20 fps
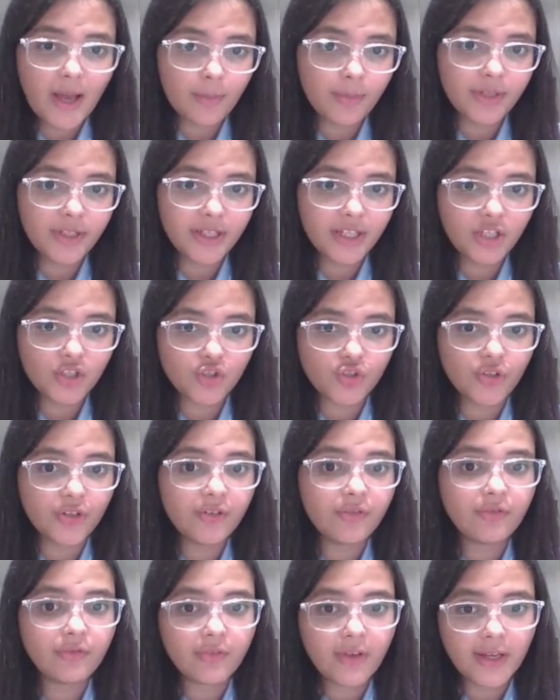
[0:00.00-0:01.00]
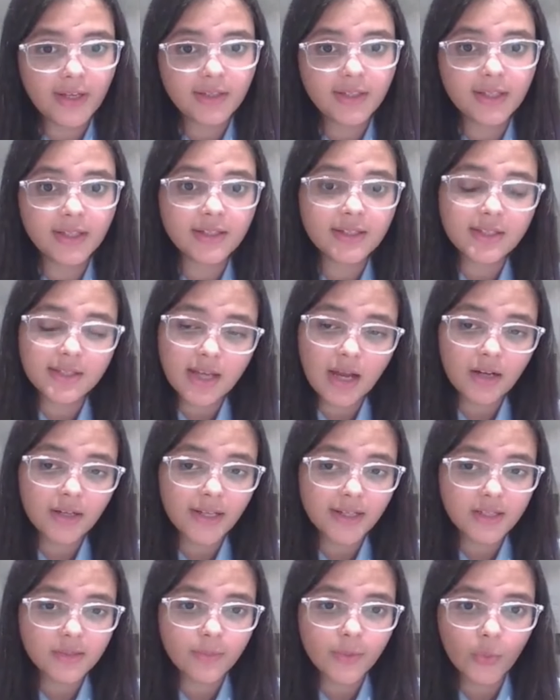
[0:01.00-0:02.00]
application where they can start
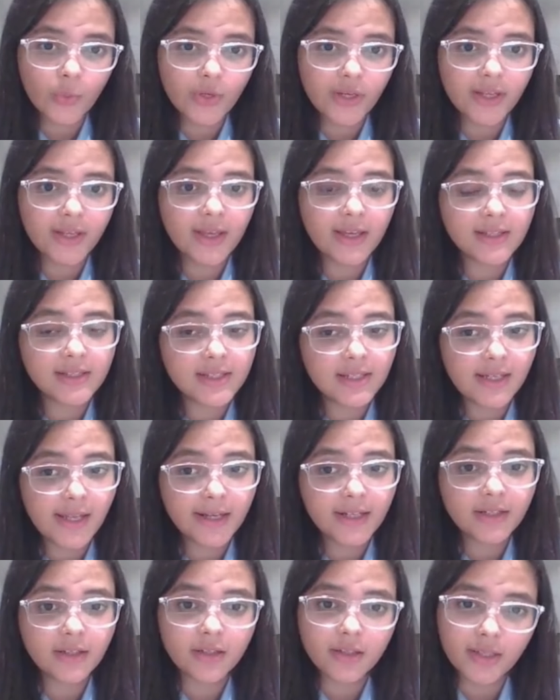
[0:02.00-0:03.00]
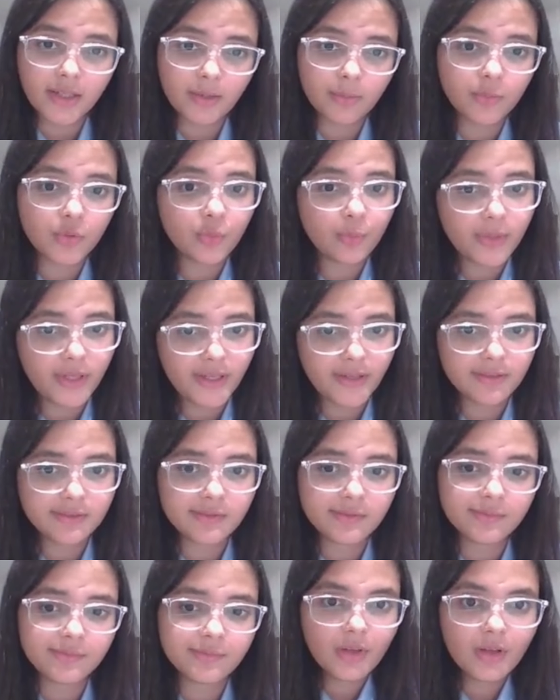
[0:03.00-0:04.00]
exploring and select a game to play.
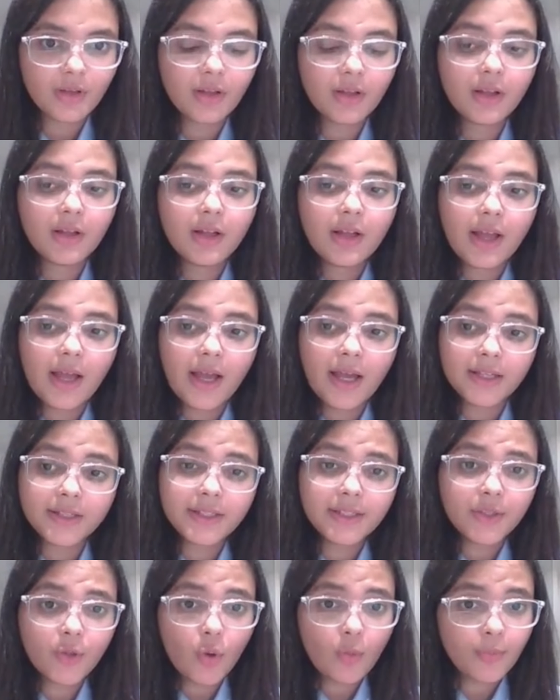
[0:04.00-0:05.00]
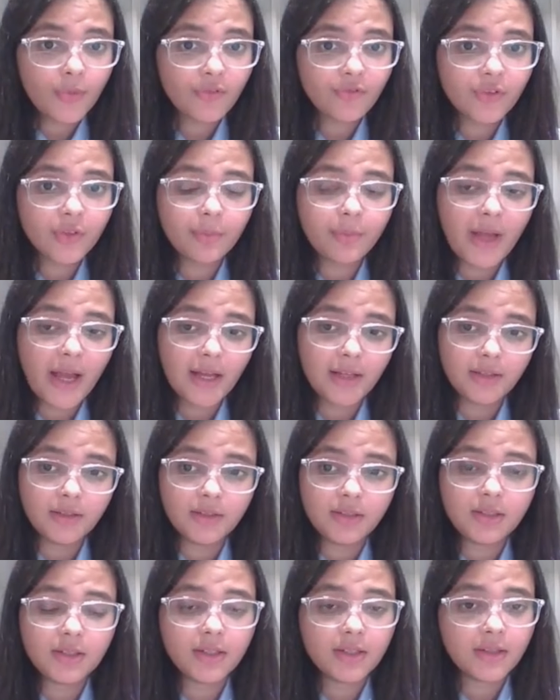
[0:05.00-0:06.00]
At the top of the
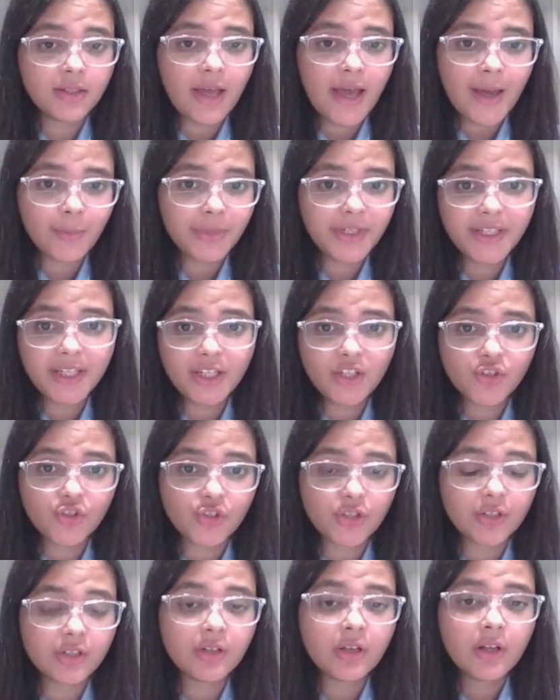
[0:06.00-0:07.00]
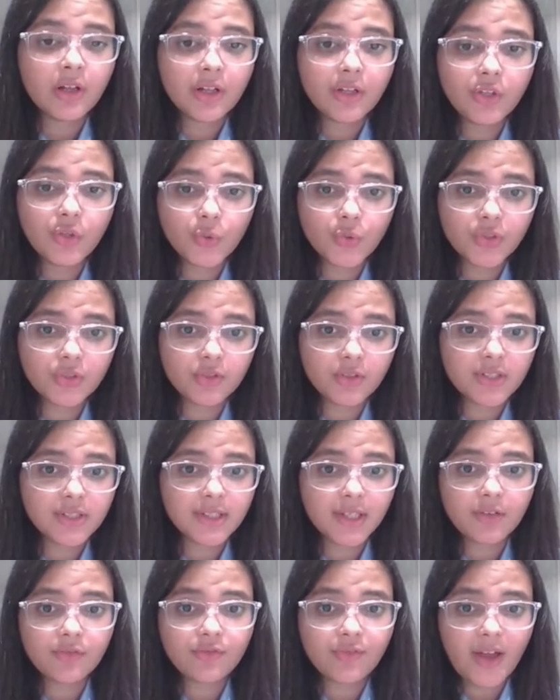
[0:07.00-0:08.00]
panel in the application,
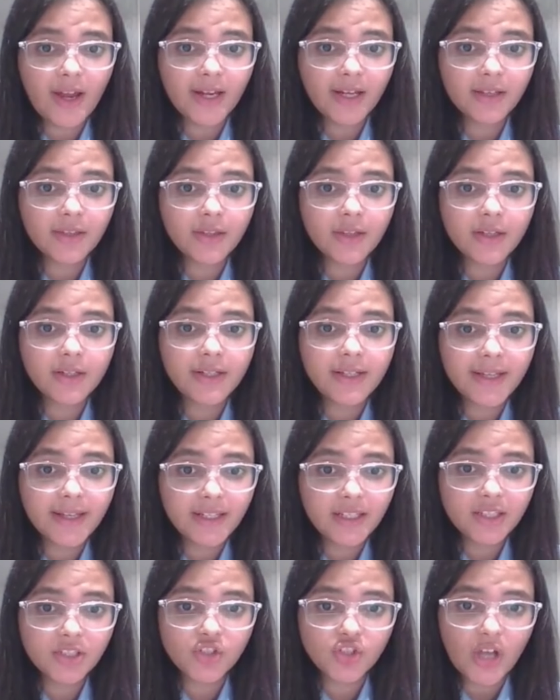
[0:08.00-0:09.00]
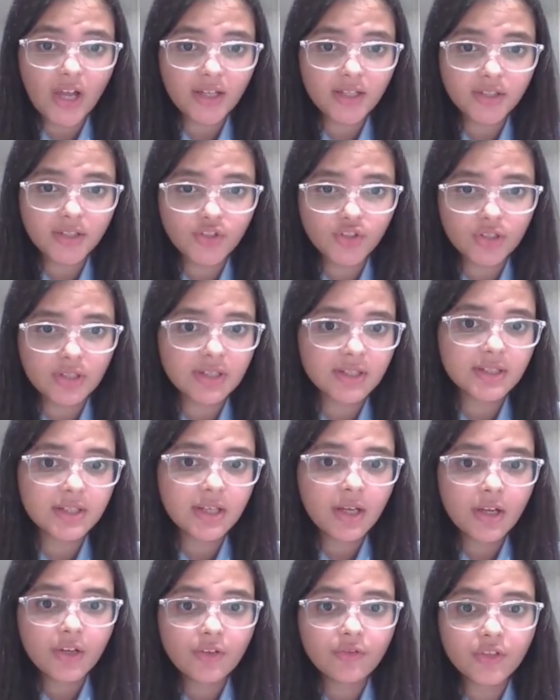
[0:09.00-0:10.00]
users can find their daily challenges,
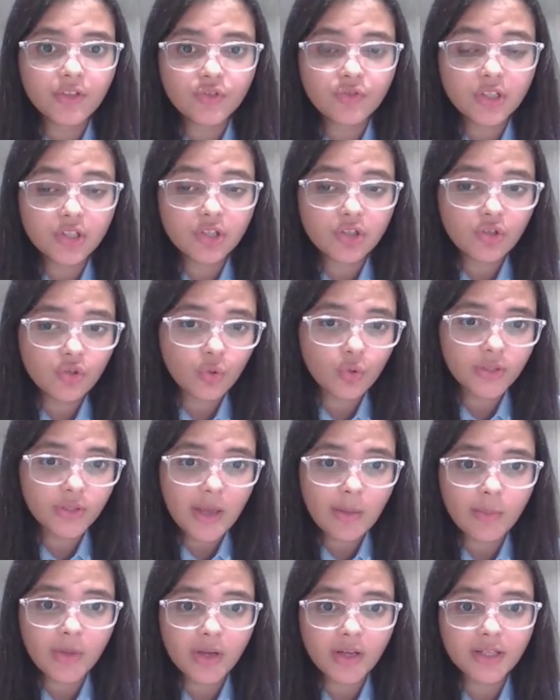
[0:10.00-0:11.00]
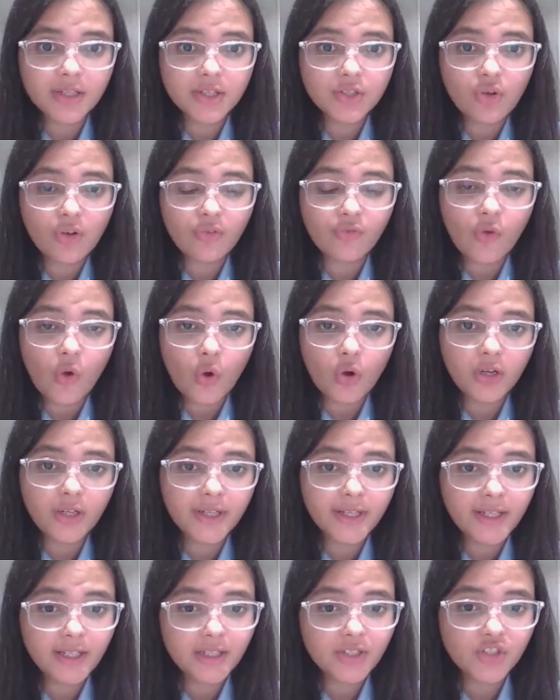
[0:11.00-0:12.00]
which will show them a list of all
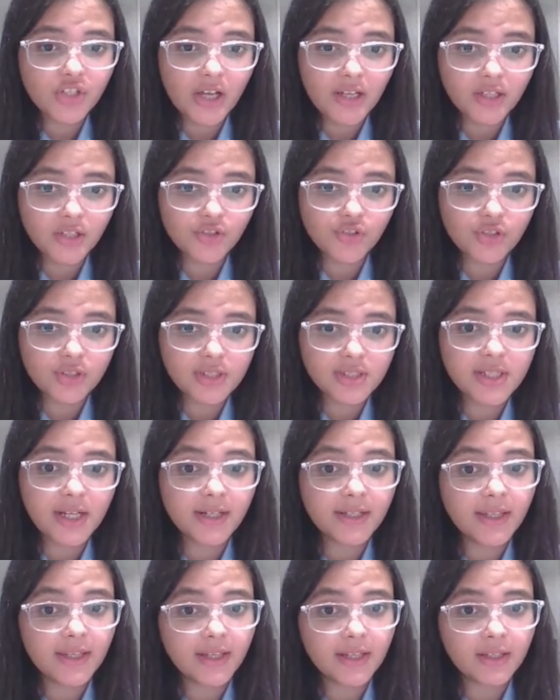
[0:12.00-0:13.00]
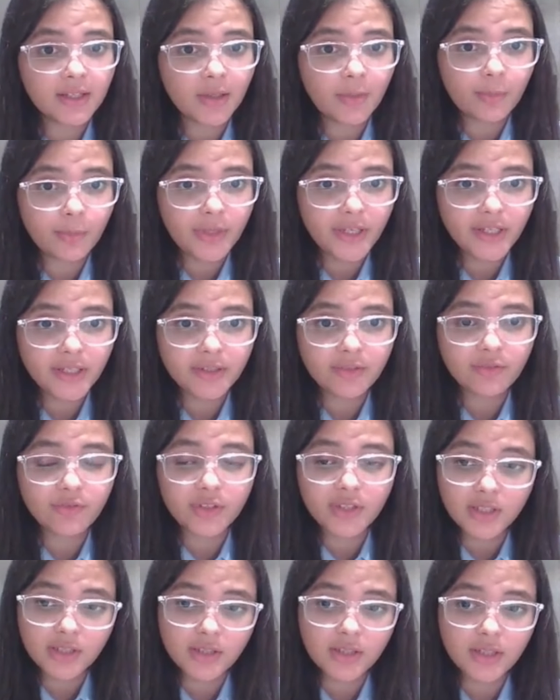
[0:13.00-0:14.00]
daily challenges that they can complete
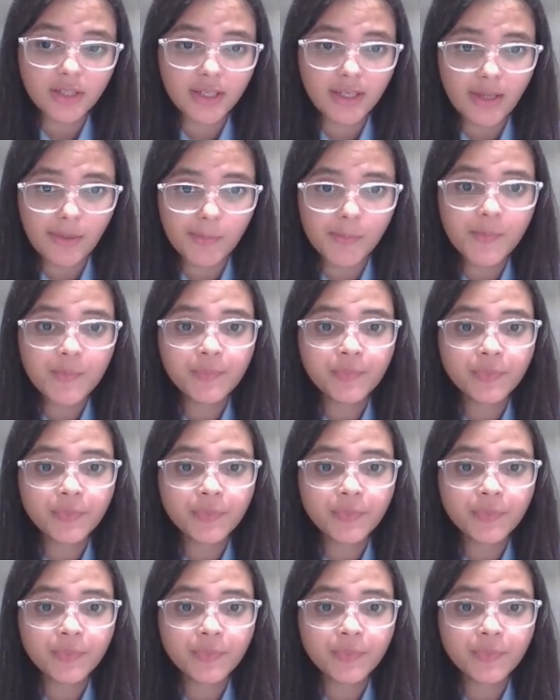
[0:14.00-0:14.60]
within the game